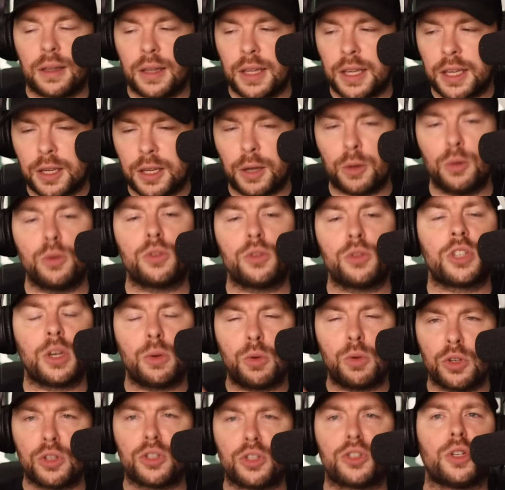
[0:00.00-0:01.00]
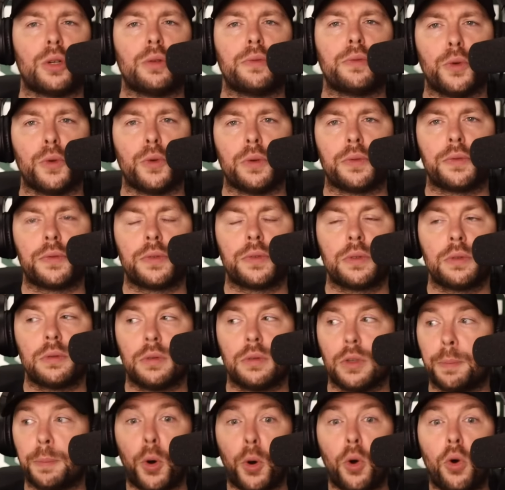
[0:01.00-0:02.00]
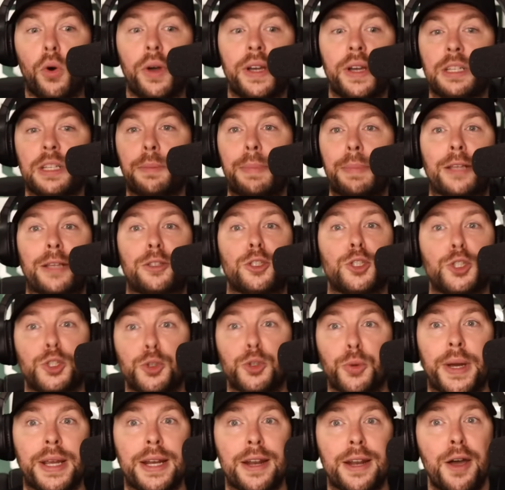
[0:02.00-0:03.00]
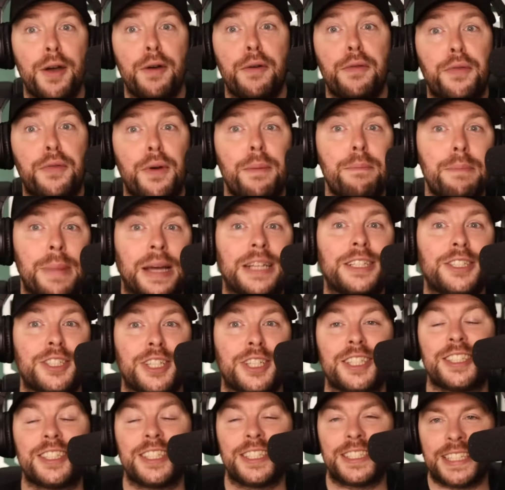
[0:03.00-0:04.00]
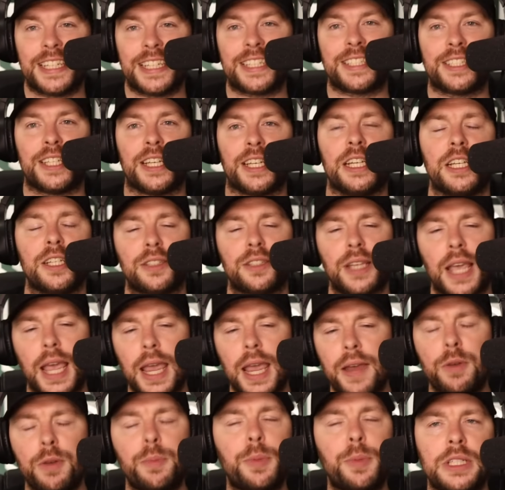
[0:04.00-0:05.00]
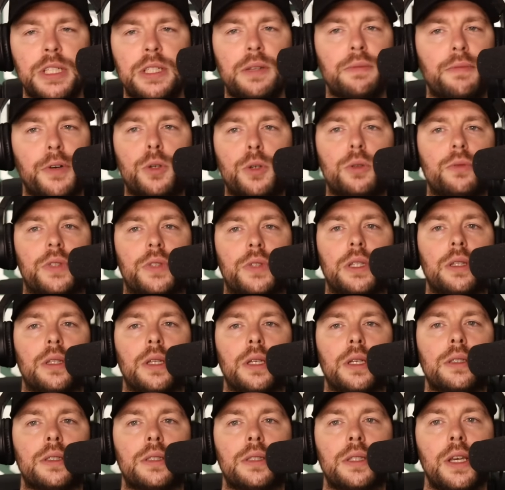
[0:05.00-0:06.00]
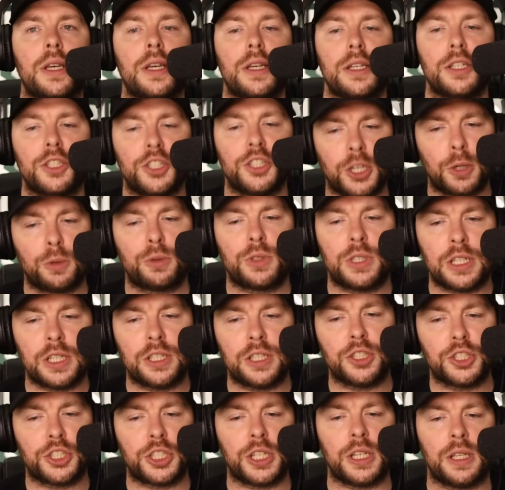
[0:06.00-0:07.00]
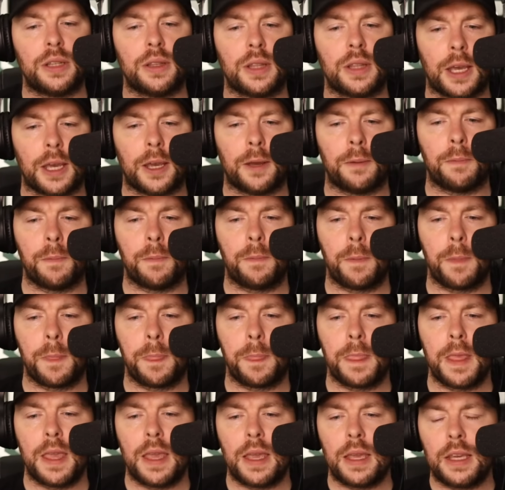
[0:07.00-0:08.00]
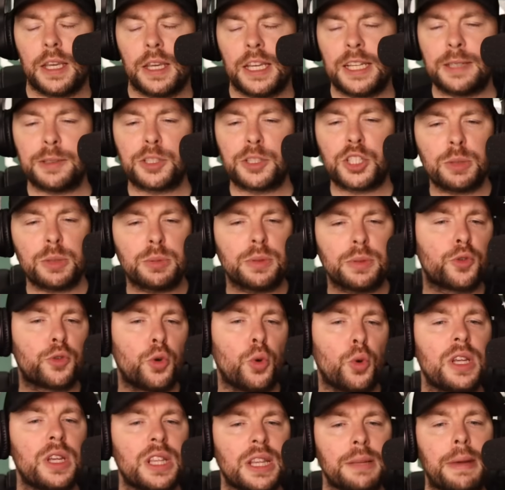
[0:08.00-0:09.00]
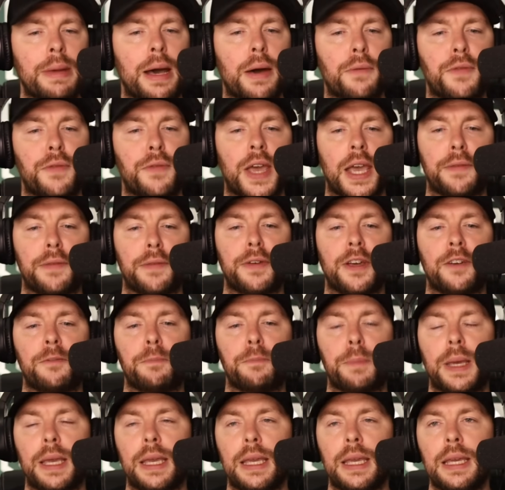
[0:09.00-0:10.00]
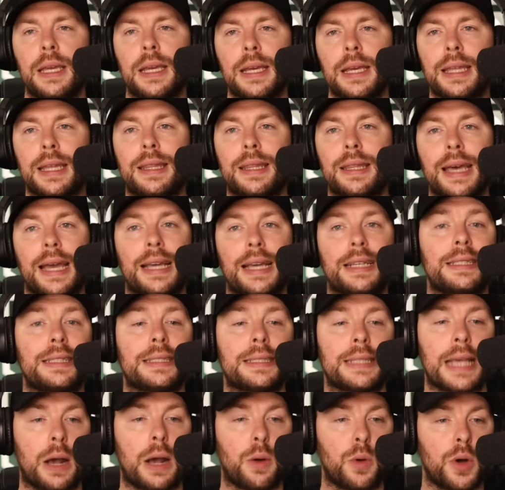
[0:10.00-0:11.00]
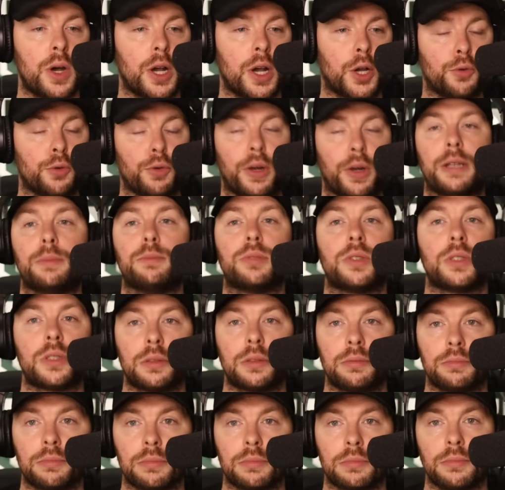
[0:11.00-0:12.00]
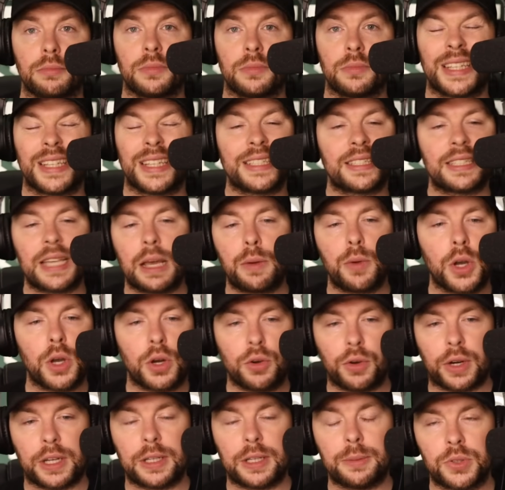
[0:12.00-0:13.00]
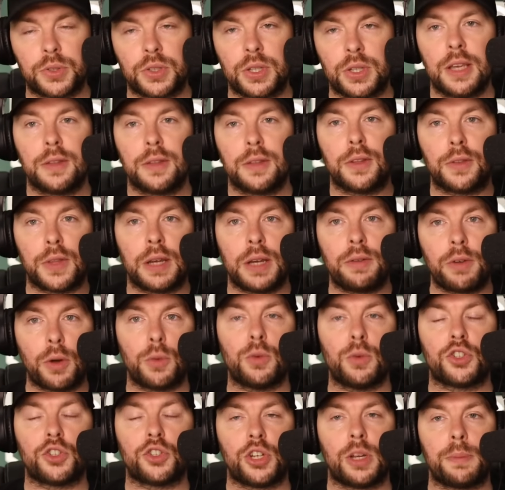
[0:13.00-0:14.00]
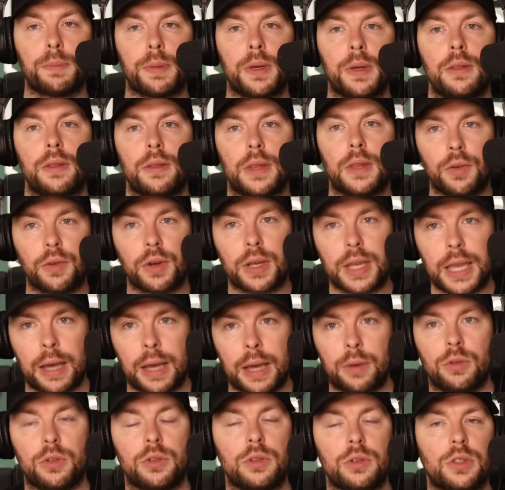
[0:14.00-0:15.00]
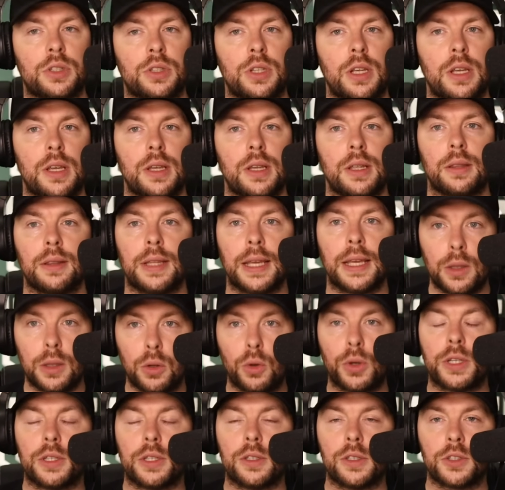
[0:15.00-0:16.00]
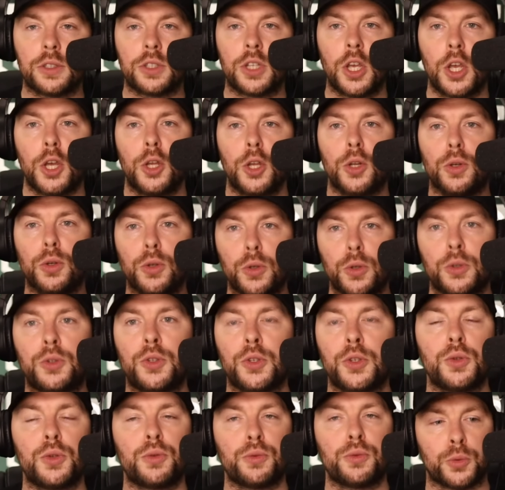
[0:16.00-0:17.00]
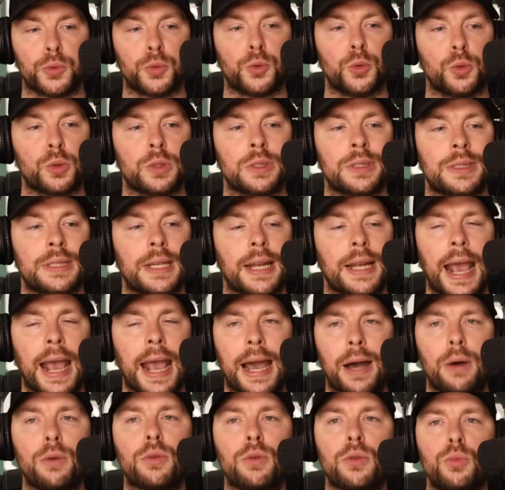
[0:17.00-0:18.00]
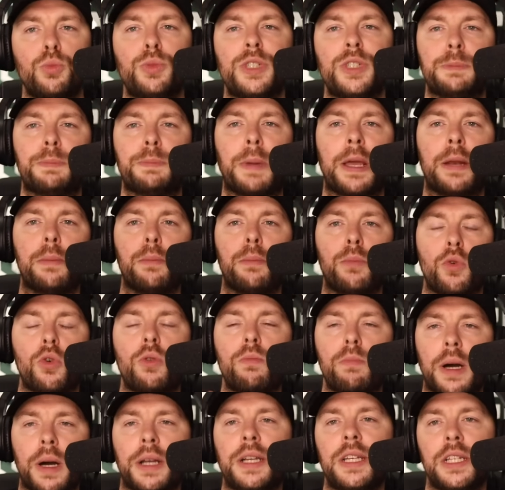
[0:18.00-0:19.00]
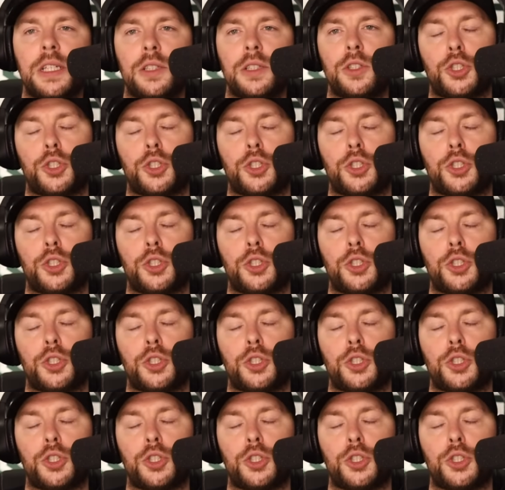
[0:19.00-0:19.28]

It goes so on and so forth. Laporte is about to join from Manchester City. So everybody's involved in this. Chelsea didn't cheat there. In terms of calling them out for F F P, that is sour grapes. Sour grapes that their ownership, their accountants, their lawyers looked at the rules and said, how can we spend more money in the